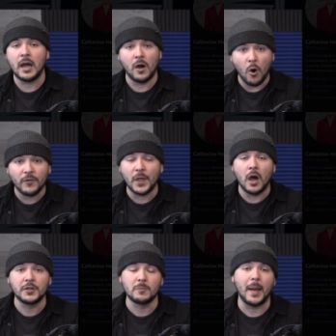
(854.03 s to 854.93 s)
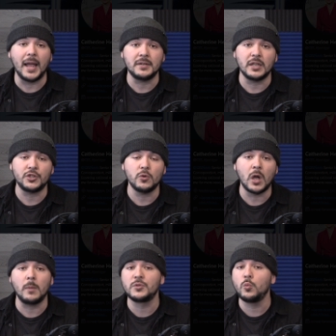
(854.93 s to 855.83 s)
uh, over the Hunter Biden issue
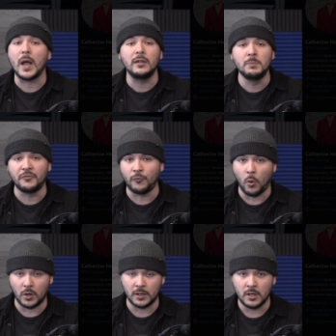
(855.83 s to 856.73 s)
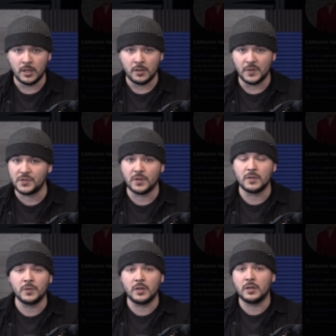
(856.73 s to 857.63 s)
comes well before this
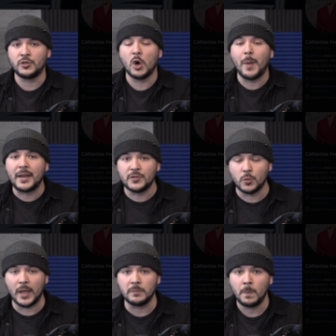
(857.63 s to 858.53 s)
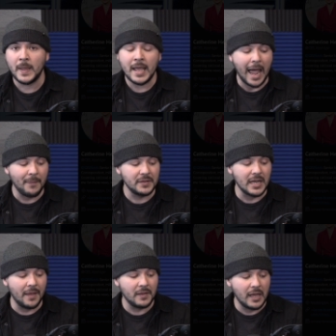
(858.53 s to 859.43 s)
the, the, uh, Joe Biden's win, and,
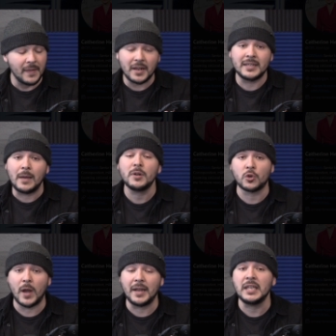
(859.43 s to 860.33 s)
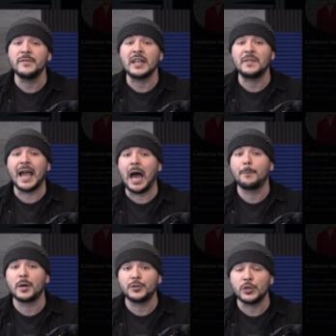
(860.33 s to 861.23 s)
the, and, and that a Democrat even had the
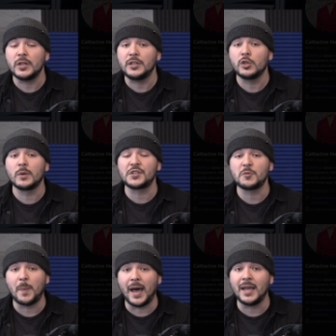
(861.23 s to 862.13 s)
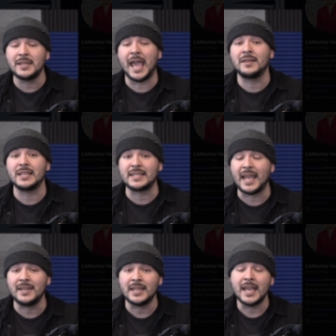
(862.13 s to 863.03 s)
opportunity to respond and
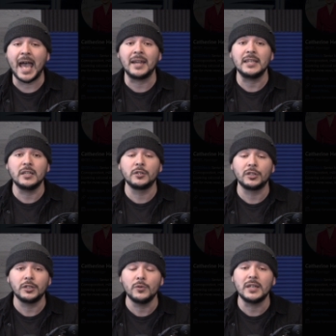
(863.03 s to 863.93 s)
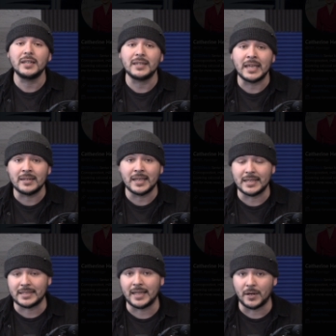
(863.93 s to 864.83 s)
dissent, and he included it in
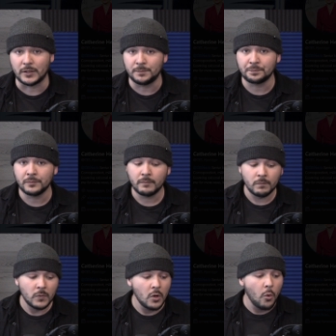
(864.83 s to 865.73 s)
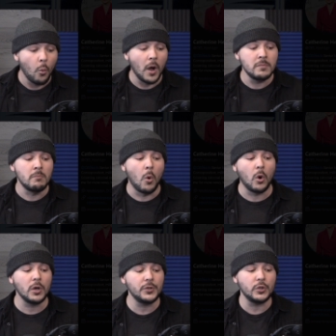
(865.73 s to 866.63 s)
his letter. What
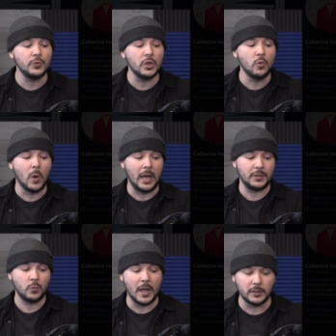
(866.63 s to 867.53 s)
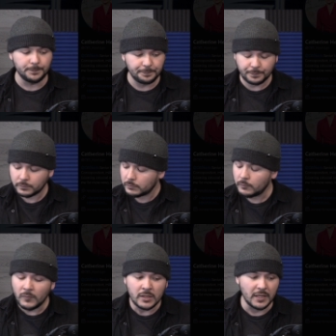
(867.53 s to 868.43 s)
more do you want? Well,
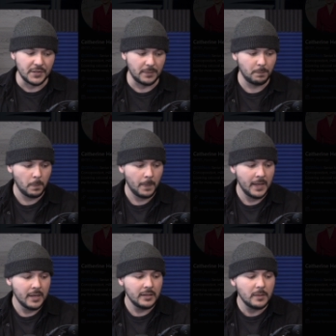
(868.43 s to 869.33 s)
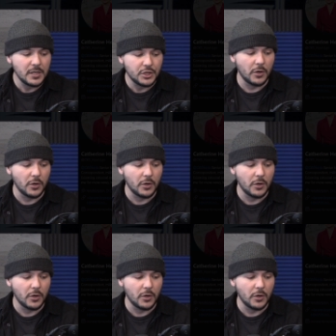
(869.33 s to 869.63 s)
listen, let me